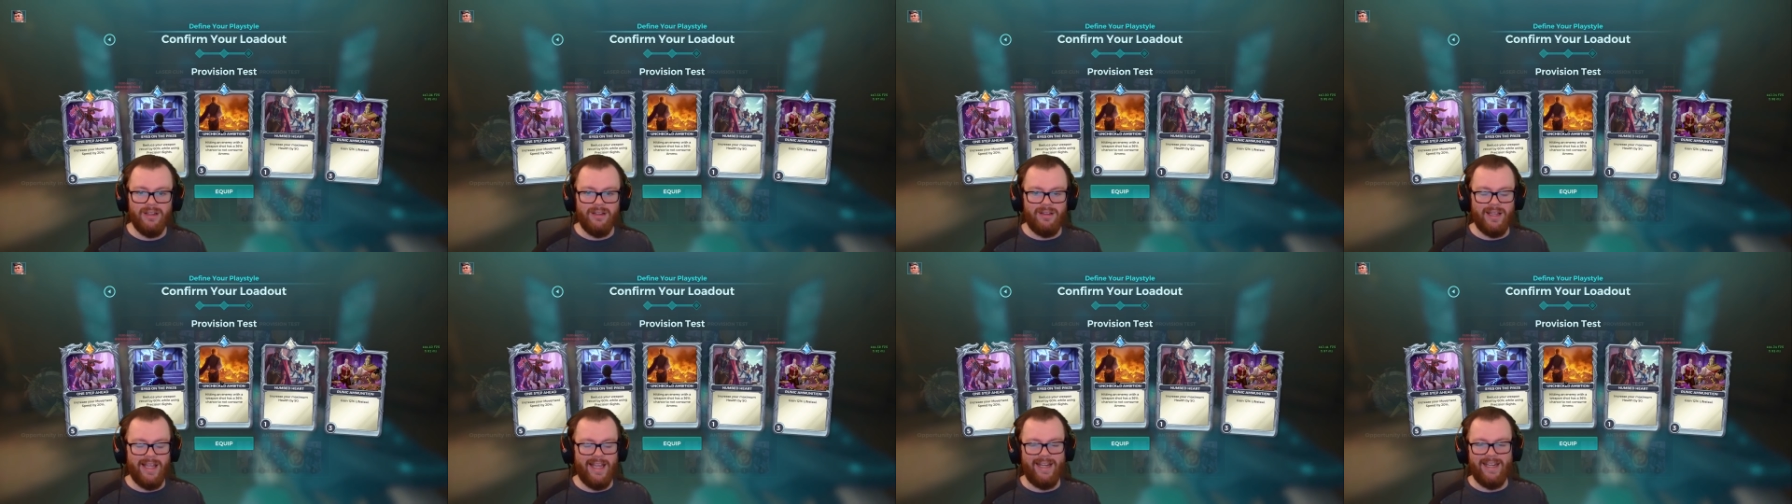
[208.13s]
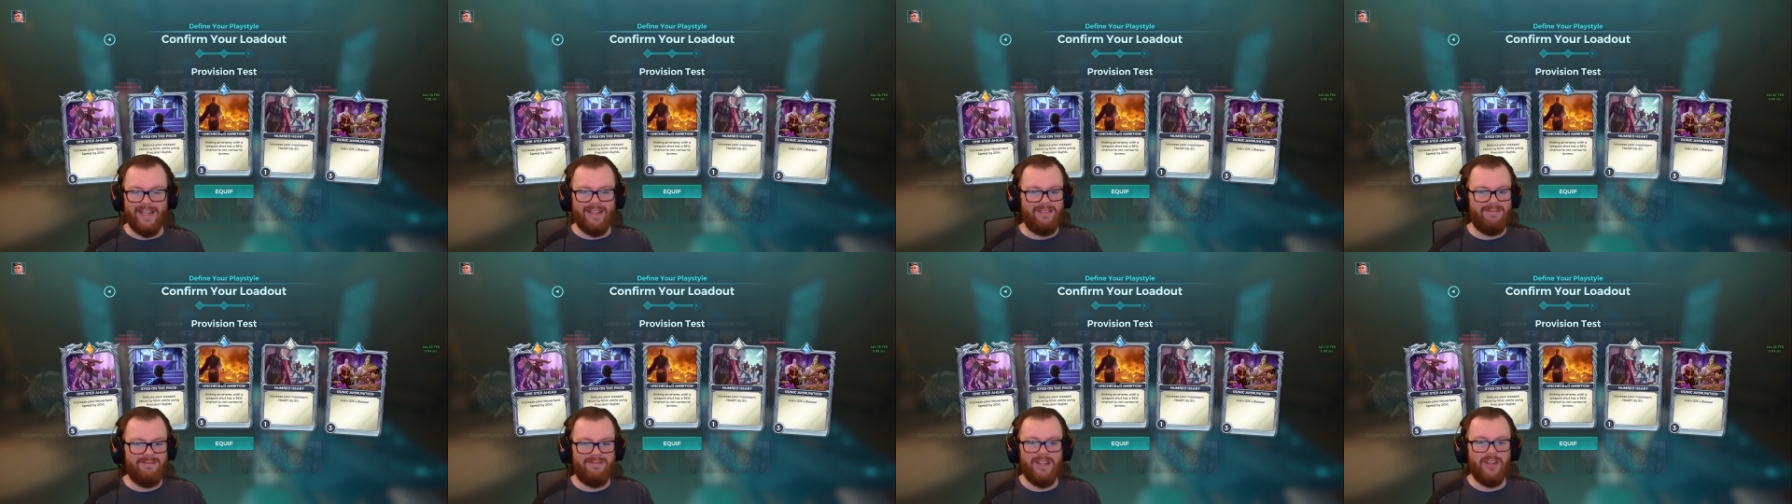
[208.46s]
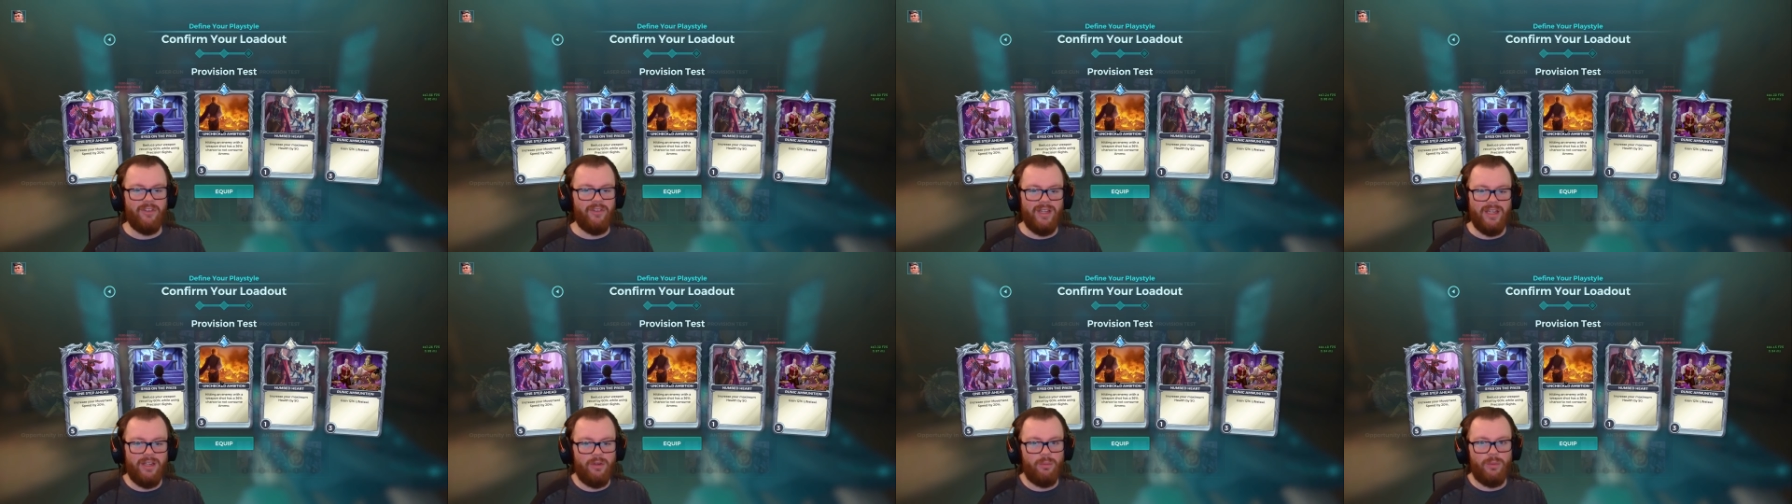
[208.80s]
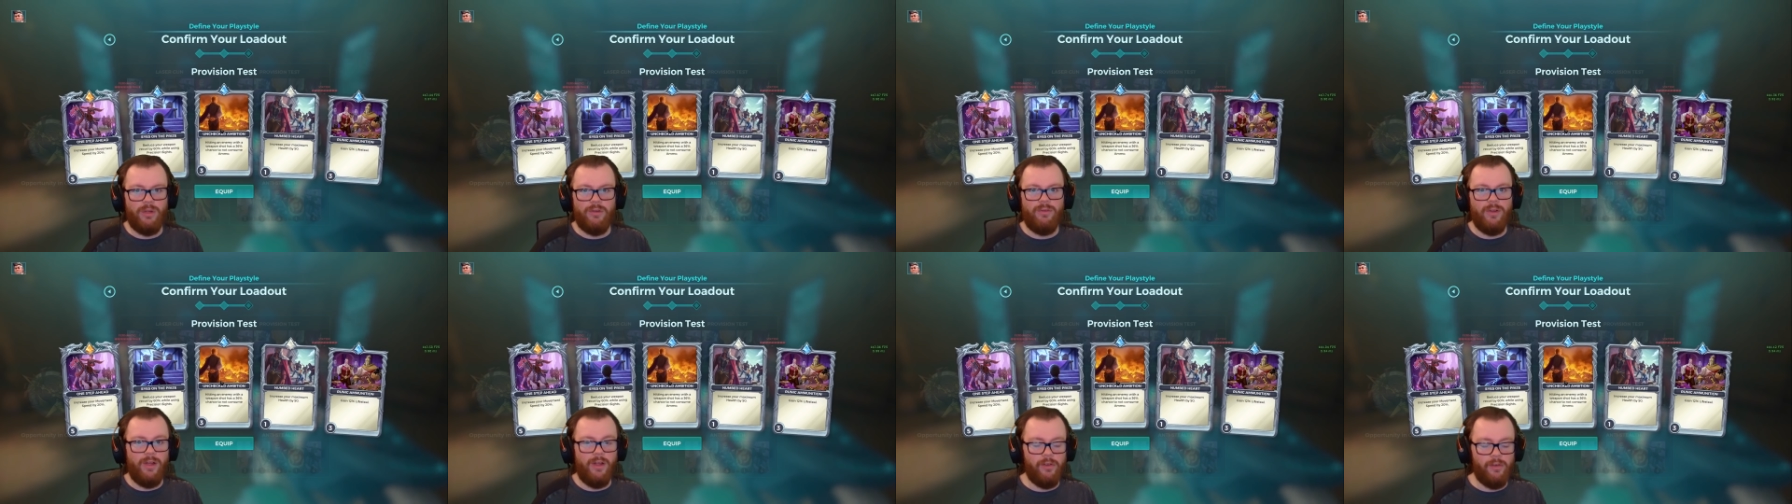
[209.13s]
Like, it doesn't need to
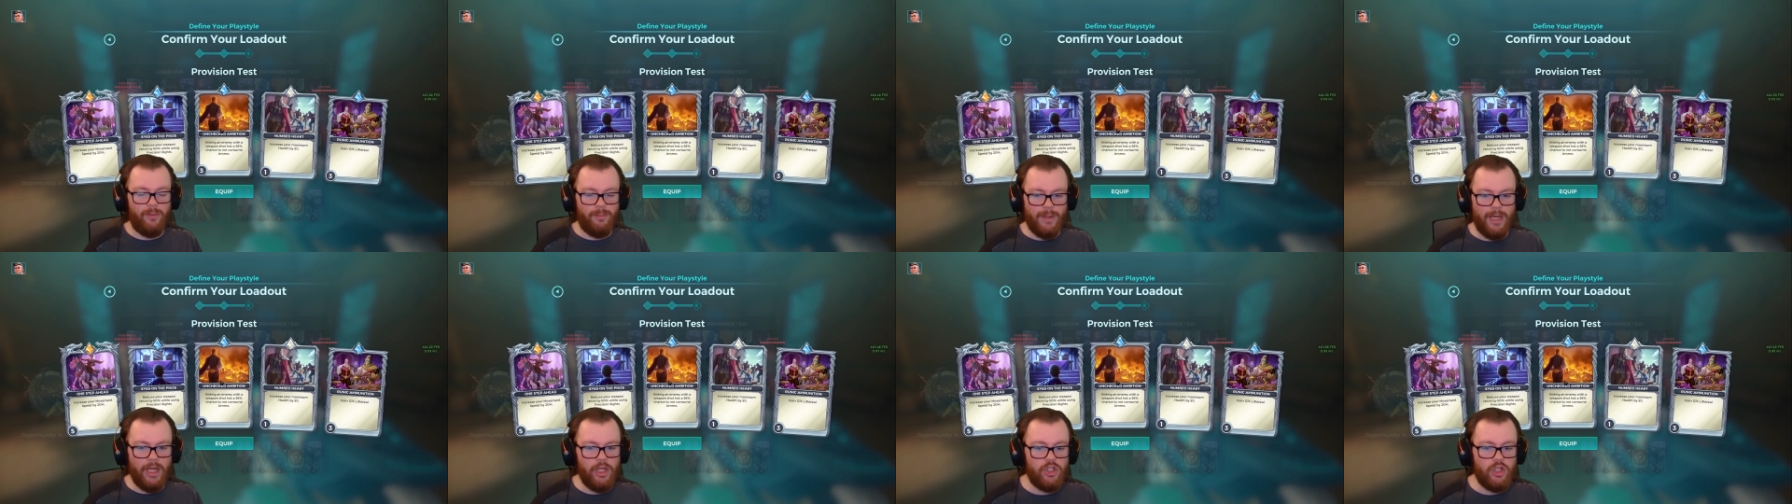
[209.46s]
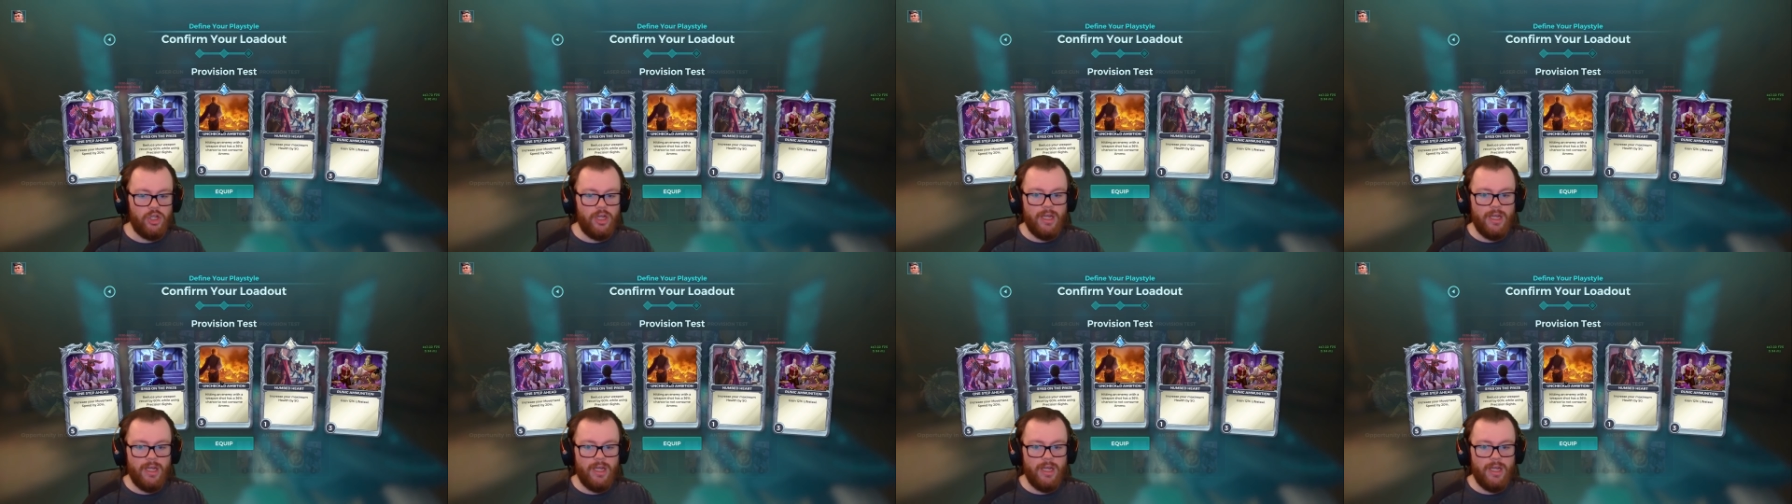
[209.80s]
refill as much.